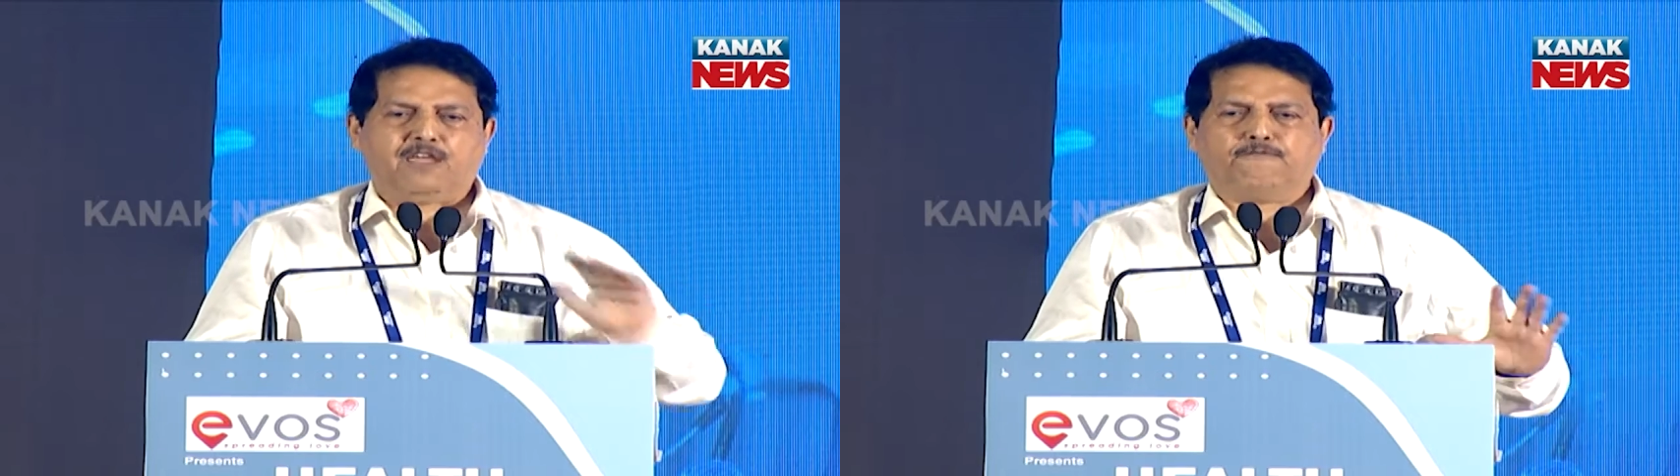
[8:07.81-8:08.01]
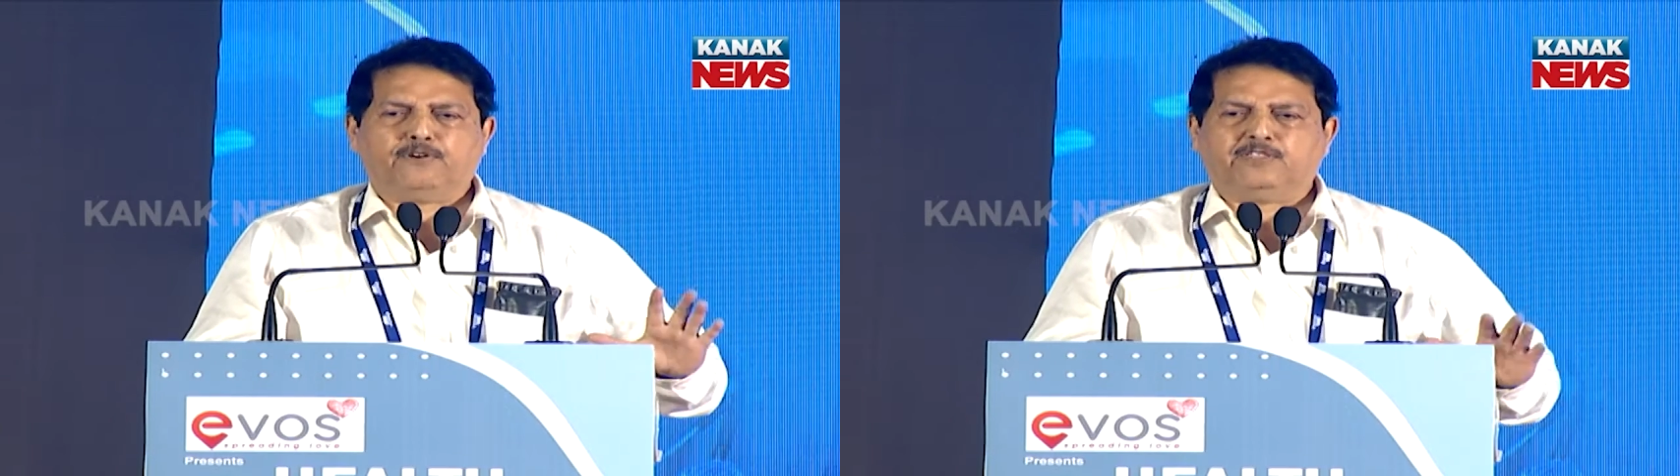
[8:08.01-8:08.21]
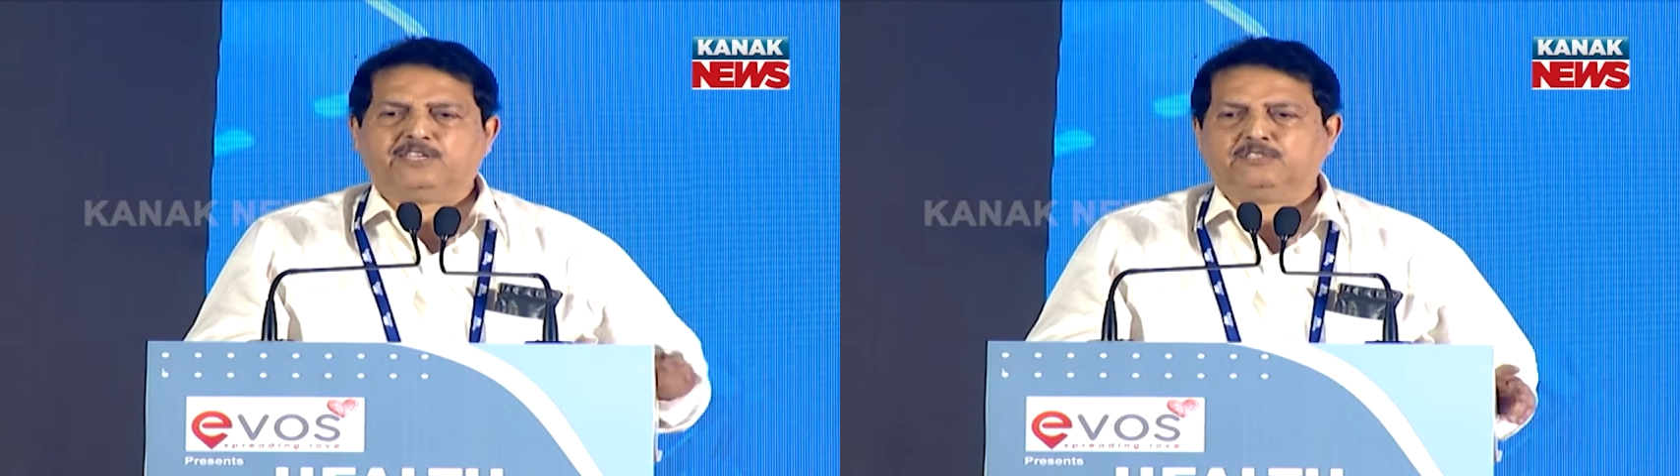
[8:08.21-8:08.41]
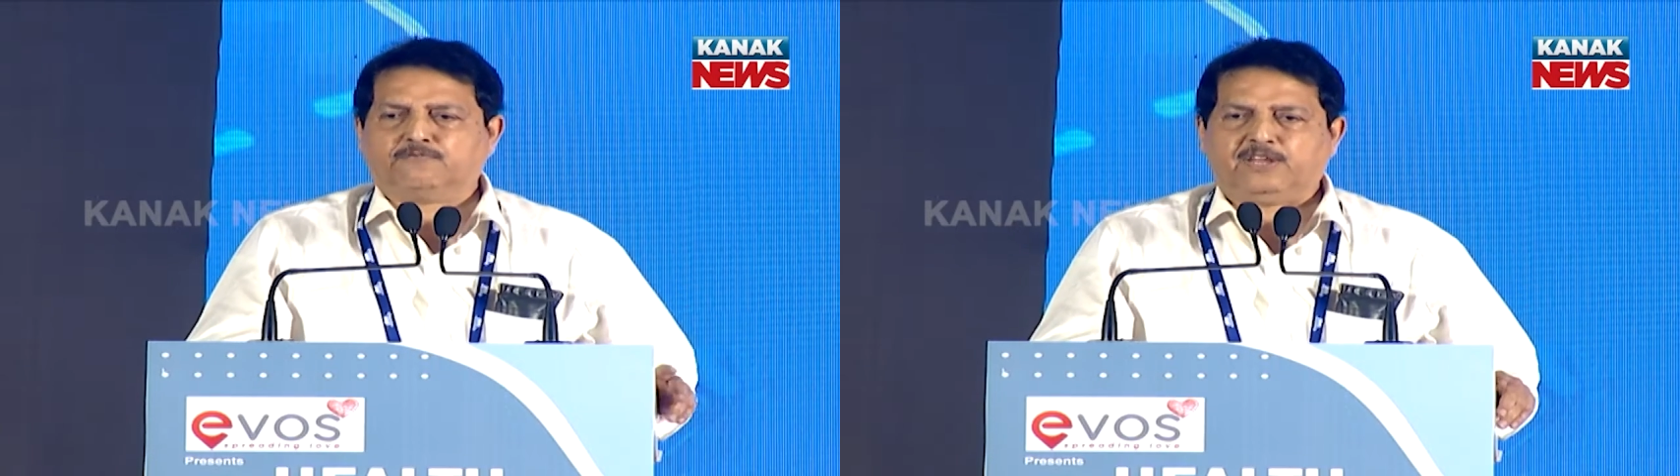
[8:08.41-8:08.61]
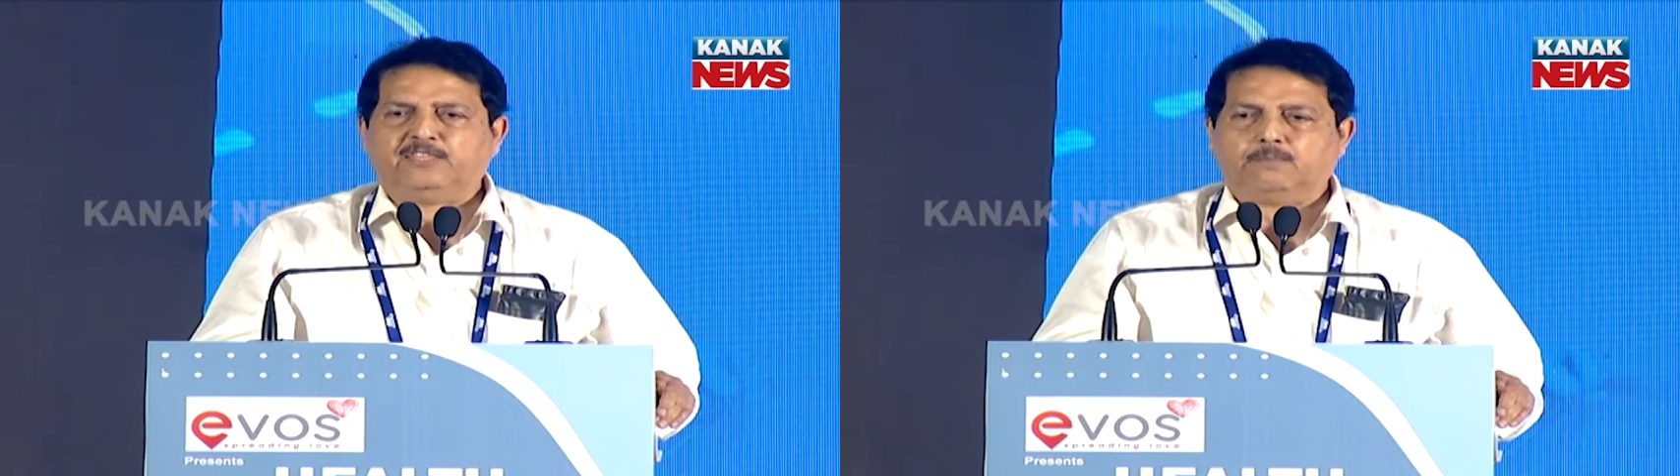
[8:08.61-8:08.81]
Everything
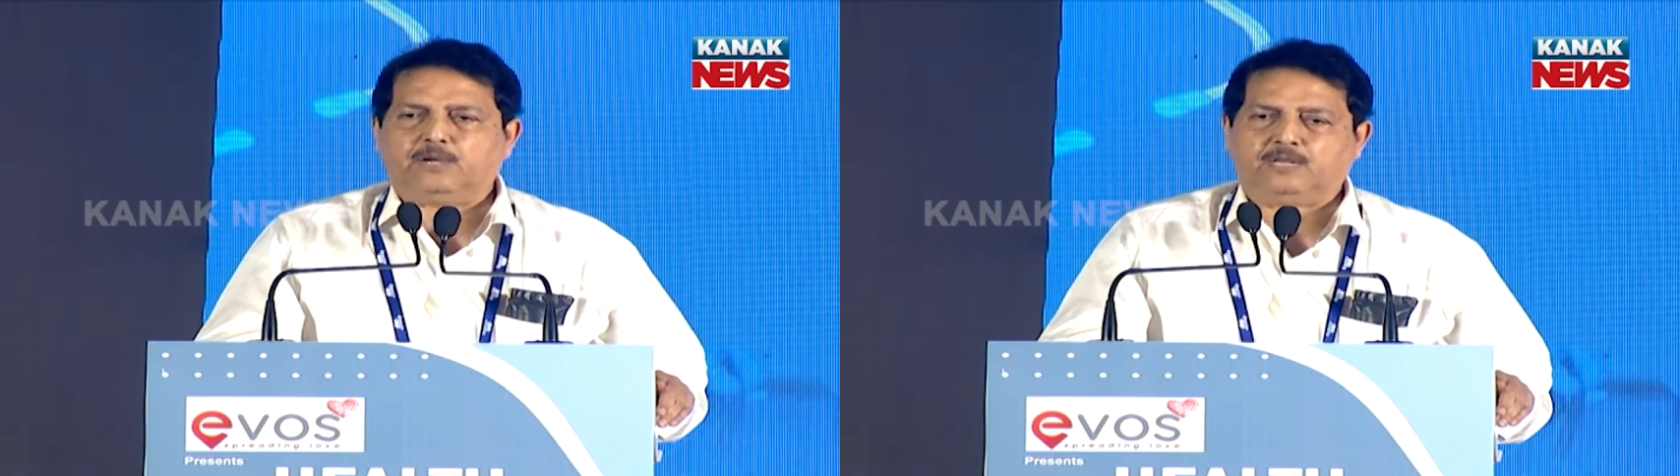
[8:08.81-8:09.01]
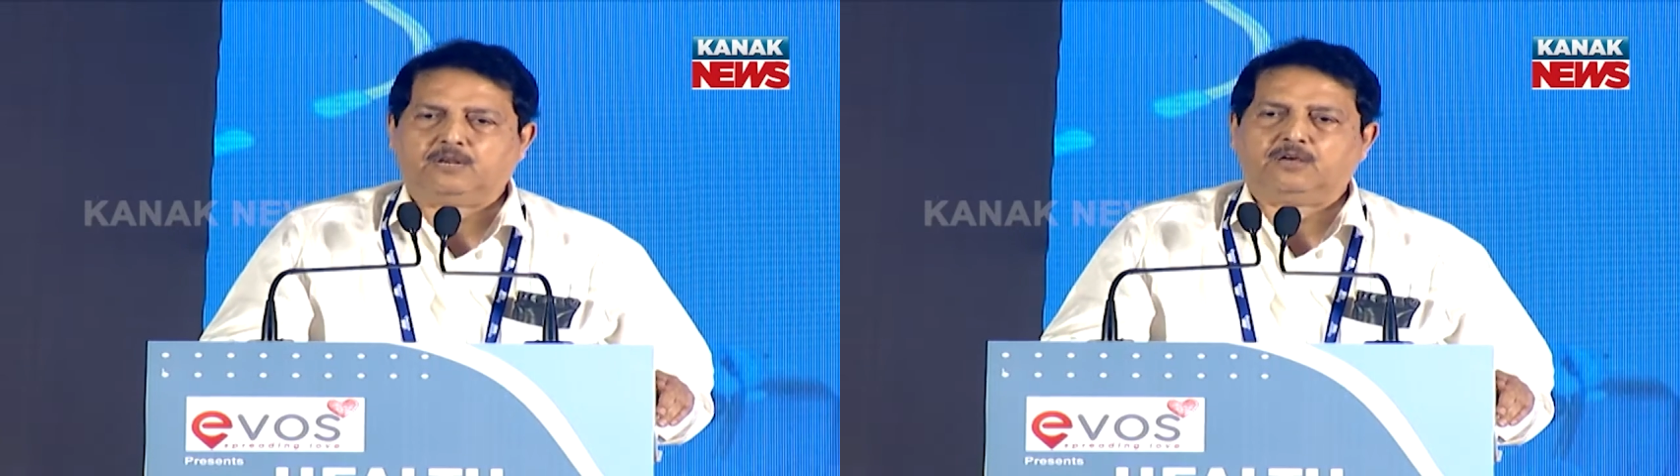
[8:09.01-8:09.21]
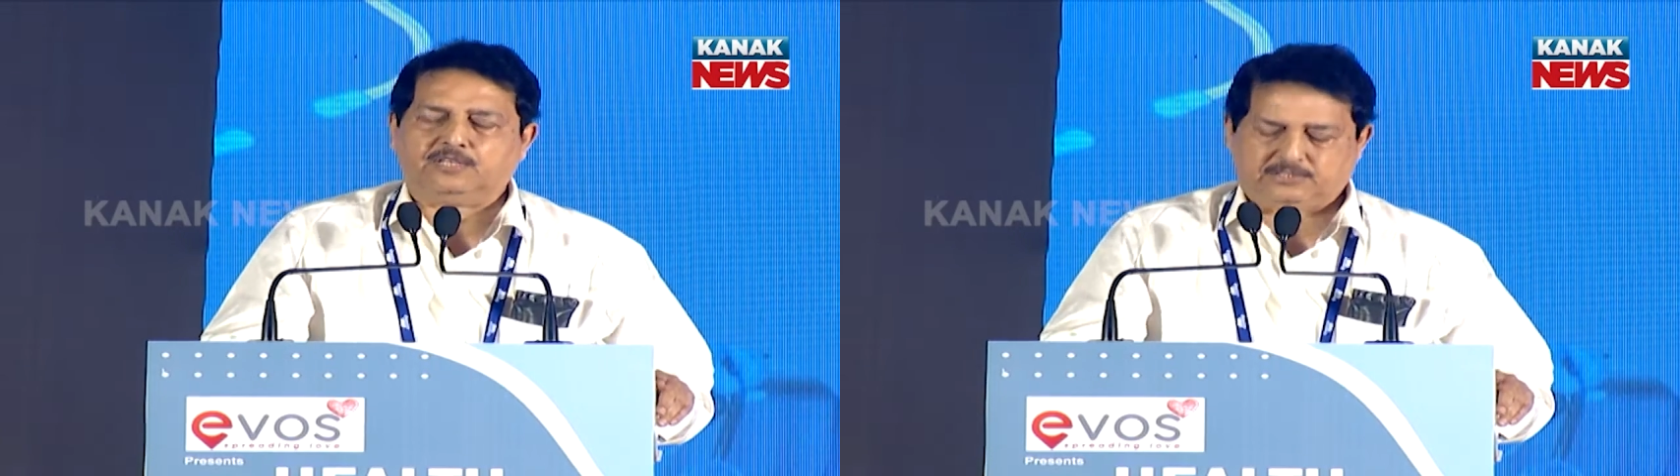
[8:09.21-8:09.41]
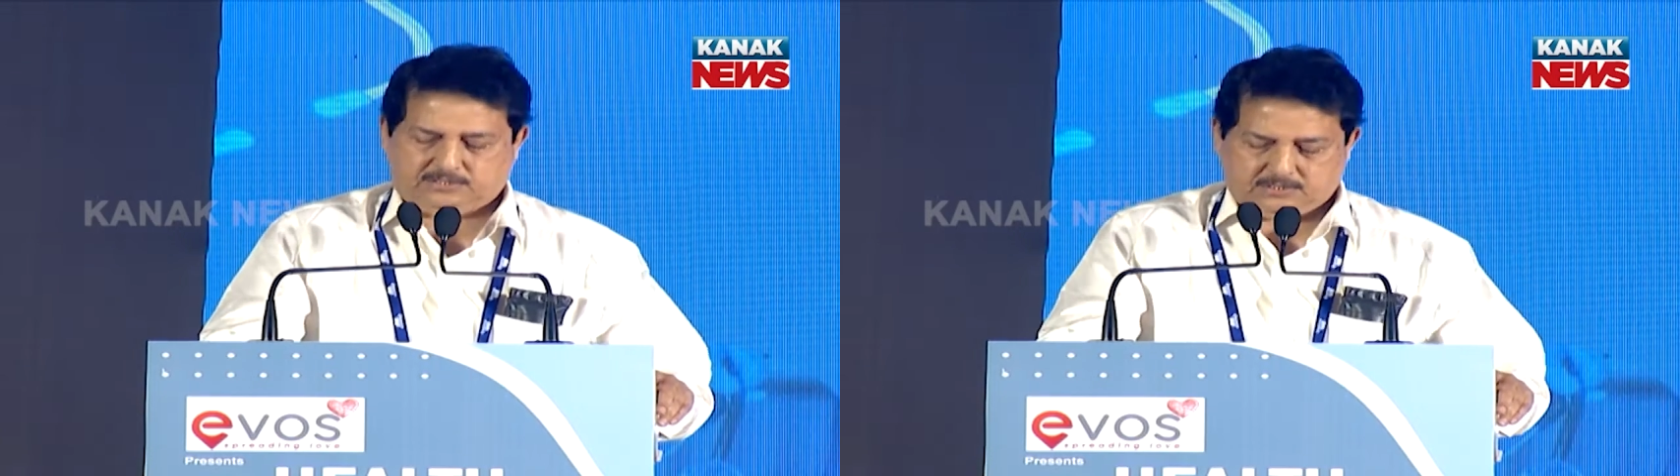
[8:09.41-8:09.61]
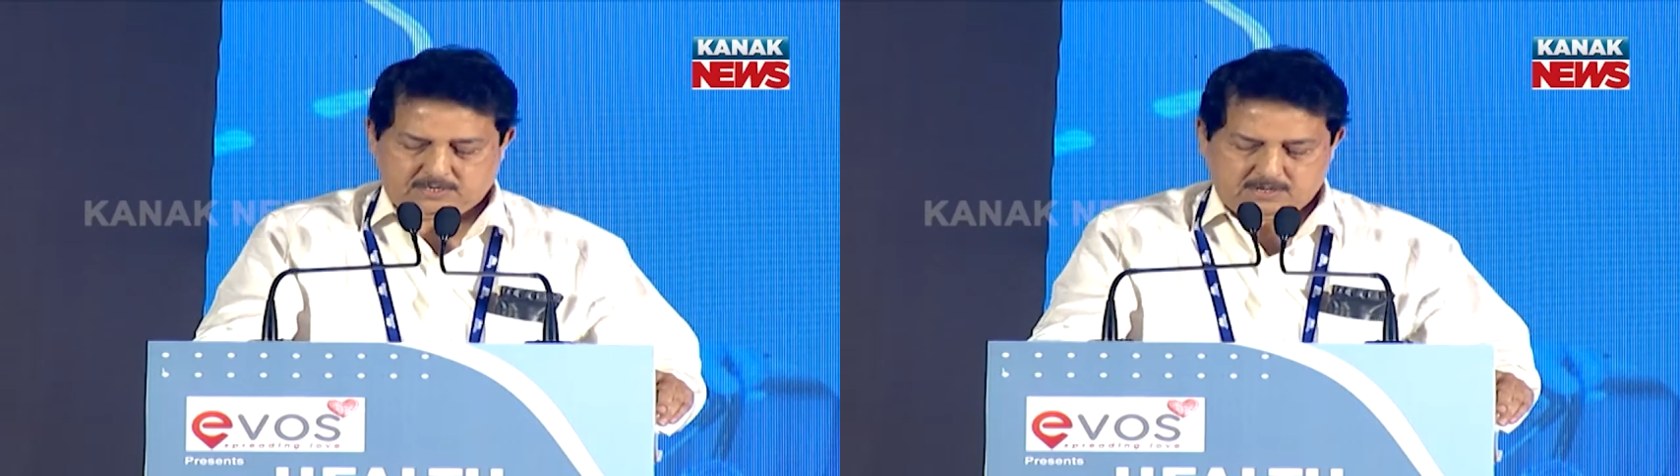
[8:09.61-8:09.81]
is free in the medical
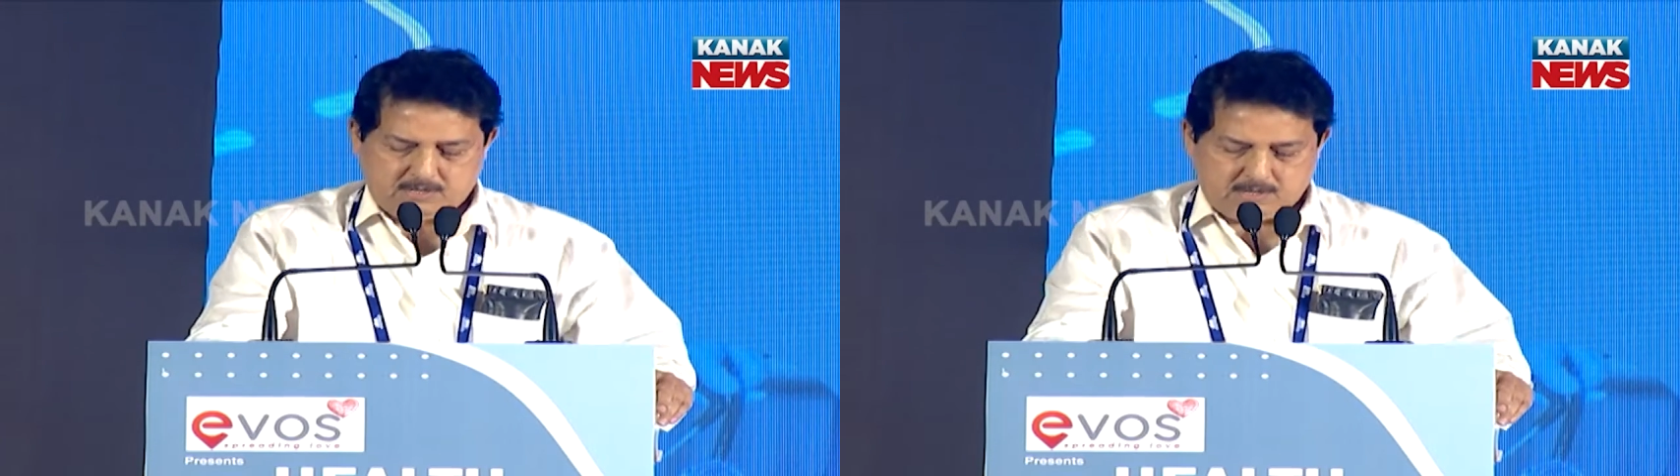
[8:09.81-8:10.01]
colleges.